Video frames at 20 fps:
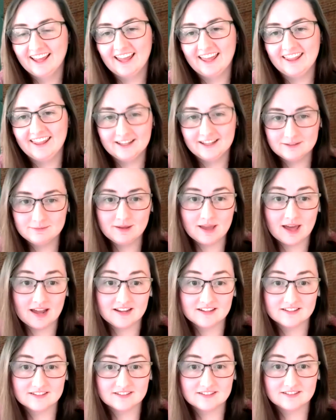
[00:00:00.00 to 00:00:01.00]
And let's be
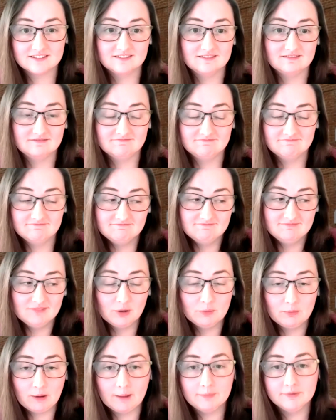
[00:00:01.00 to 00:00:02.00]
honest,
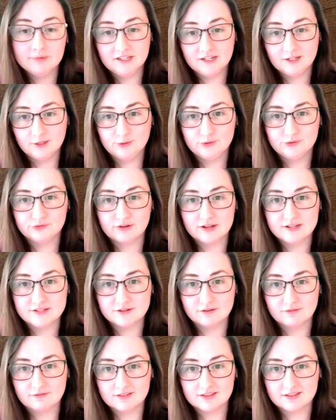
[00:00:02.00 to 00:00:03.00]
you're probably going to lose friends
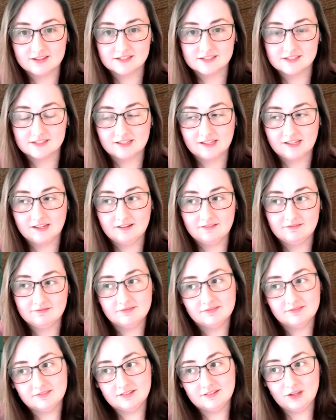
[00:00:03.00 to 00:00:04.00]
over this. And
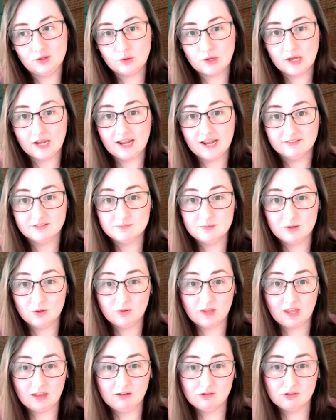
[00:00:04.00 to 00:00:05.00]
you kind of have to be
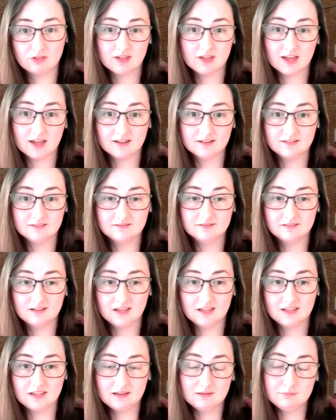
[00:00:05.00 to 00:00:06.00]
okay with that.
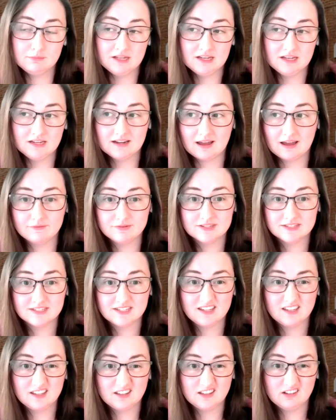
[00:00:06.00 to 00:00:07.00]
I mean,
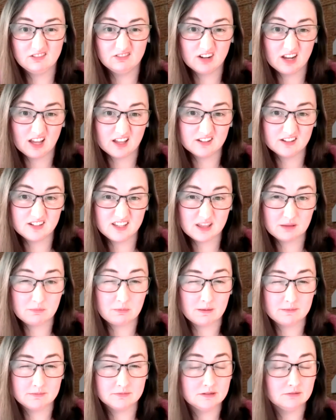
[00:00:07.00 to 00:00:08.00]
obviously, in reality, they
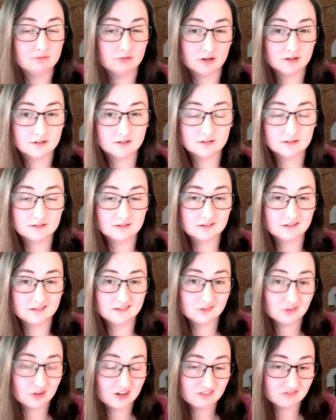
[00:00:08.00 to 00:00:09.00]
probably weren't a
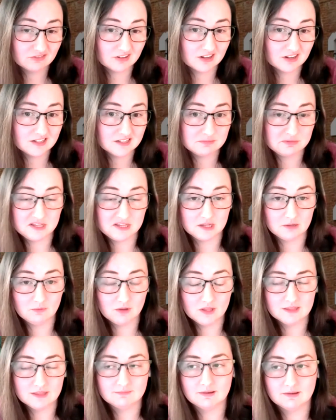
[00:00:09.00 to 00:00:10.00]
great friend to begin
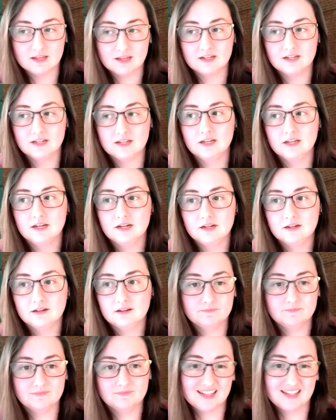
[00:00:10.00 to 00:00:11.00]
with, but
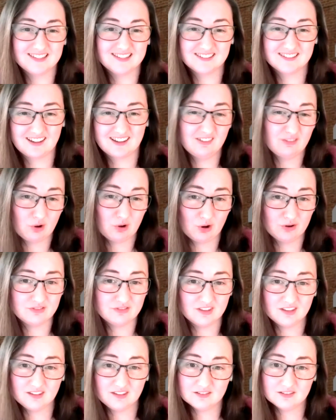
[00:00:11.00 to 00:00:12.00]
that's kind of a hard
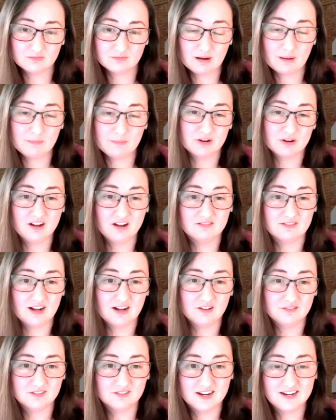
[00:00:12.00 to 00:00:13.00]
thing to wrap your head
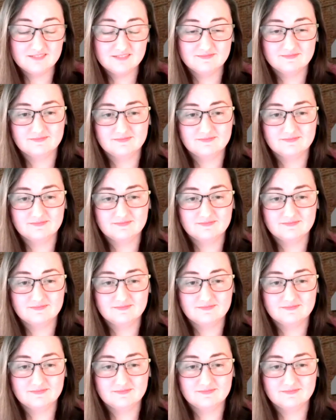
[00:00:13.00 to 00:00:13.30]
around, right?